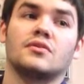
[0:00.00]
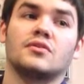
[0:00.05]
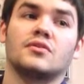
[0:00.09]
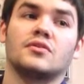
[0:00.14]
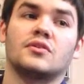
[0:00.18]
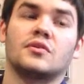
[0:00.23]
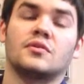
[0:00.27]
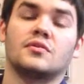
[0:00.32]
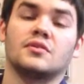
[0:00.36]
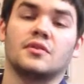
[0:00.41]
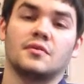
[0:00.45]

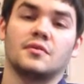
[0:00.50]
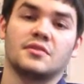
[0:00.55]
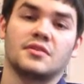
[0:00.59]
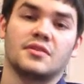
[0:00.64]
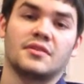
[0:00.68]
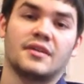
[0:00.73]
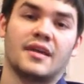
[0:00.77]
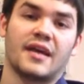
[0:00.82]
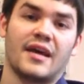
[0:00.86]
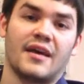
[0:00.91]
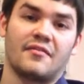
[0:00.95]
So it's always
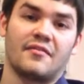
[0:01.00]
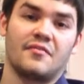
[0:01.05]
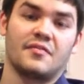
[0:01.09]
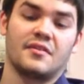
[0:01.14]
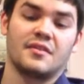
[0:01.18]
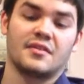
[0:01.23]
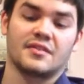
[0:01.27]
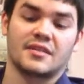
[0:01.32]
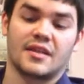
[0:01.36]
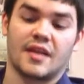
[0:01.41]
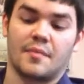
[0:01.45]
good to have
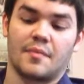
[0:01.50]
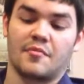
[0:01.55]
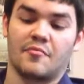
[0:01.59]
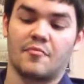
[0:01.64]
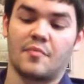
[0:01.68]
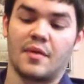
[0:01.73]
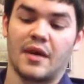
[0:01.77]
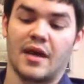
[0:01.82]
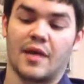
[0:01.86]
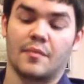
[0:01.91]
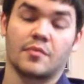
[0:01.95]
this type
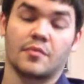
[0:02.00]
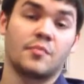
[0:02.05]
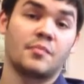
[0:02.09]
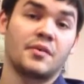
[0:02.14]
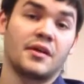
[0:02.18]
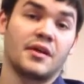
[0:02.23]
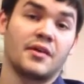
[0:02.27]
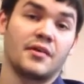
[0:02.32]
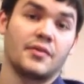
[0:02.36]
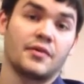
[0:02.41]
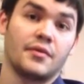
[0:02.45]
of bag
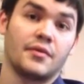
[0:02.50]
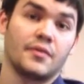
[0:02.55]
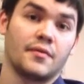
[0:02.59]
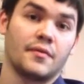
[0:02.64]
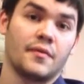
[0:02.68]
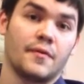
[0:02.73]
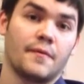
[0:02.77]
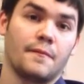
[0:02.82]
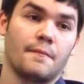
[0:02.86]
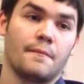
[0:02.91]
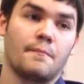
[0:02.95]
prepared,
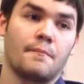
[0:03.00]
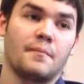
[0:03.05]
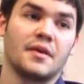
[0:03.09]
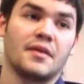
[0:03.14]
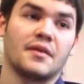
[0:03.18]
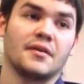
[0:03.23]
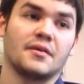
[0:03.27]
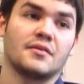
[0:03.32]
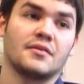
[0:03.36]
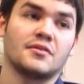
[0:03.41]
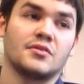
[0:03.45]

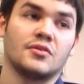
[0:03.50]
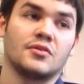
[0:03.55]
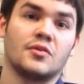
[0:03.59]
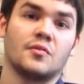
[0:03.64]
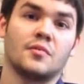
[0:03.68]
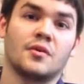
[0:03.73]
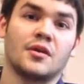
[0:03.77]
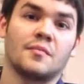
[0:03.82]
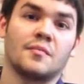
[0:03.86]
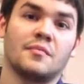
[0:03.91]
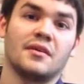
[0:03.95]
because you
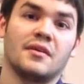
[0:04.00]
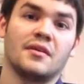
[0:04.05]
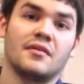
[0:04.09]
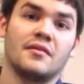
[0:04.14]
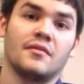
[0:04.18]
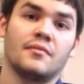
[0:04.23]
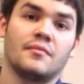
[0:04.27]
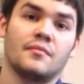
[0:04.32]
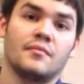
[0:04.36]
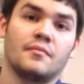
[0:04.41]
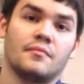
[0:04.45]
don't want to
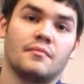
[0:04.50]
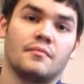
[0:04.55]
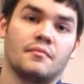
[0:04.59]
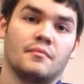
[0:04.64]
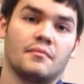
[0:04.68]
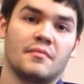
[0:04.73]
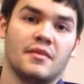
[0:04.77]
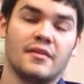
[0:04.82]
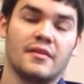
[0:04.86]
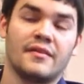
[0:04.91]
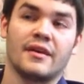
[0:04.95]
be
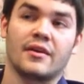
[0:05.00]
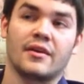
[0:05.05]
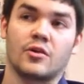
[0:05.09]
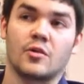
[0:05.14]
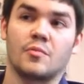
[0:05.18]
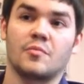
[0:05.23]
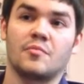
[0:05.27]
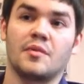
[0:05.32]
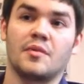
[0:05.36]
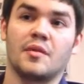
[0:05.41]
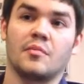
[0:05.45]
in that
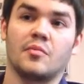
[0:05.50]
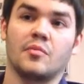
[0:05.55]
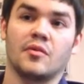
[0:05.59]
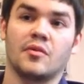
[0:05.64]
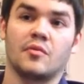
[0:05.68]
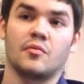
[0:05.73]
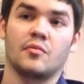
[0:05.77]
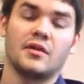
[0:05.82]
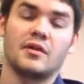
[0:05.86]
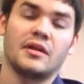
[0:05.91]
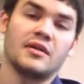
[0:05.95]
group of people
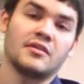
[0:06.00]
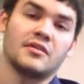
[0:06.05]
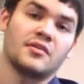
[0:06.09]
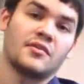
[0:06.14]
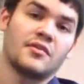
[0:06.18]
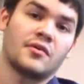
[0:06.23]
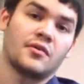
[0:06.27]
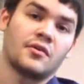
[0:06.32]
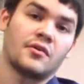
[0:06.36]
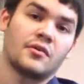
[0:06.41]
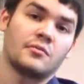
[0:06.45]
that run out to
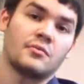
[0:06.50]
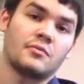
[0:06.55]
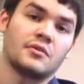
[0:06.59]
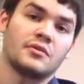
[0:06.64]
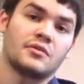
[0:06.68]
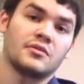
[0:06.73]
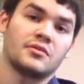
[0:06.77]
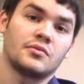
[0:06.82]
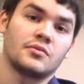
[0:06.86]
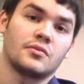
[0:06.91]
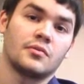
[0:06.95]
the
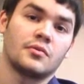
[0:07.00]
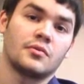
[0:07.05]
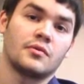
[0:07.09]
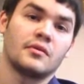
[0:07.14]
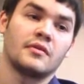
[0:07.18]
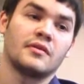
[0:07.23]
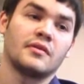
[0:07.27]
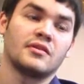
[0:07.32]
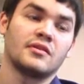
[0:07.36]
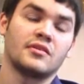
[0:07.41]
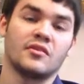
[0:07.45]
hardware store
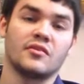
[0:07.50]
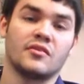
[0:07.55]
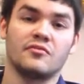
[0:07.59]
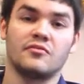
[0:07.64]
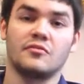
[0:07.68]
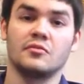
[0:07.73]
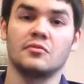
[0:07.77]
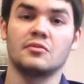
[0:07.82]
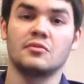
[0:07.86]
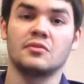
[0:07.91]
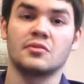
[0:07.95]
and then to the
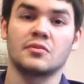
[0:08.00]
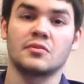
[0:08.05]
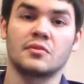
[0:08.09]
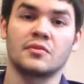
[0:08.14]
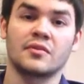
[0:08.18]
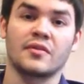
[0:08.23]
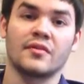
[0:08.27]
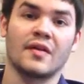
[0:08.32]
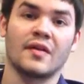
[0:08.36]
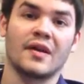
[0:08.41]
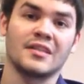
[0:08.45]
food store
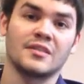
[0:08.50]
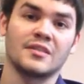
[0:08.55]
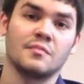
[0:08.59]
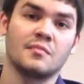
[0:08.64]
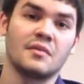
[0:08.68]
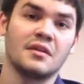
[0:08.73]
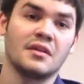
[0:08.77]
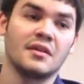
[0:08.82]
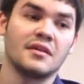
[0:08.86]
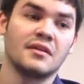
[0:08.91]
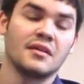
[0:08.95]
at the last
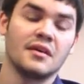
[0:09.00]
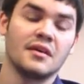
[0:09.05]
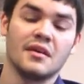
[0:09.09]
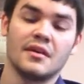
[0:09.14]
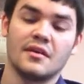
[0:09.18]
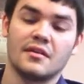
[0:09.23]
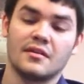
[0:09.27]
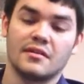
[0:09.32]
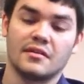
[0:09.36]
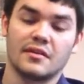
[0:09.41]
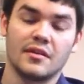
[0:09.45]
minute
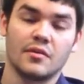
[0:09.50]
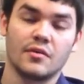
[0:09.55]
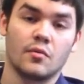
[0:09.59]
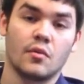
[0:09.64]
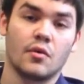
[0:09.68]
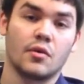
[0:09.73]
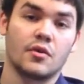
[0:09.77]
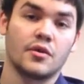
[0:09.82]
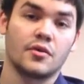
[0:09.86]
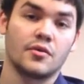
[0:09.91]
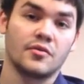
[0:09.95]
to get
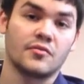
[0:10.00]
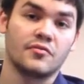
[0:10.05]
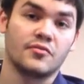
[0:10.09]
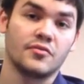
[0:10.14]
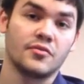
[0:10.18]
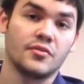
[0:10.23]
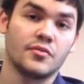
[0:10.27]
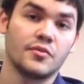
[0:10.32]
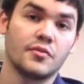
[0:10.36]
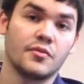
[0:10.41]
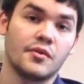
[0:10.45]
water and
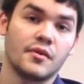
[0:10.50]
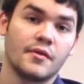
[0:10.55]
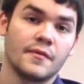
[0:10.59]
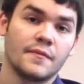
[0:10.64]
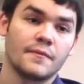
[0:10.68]
food.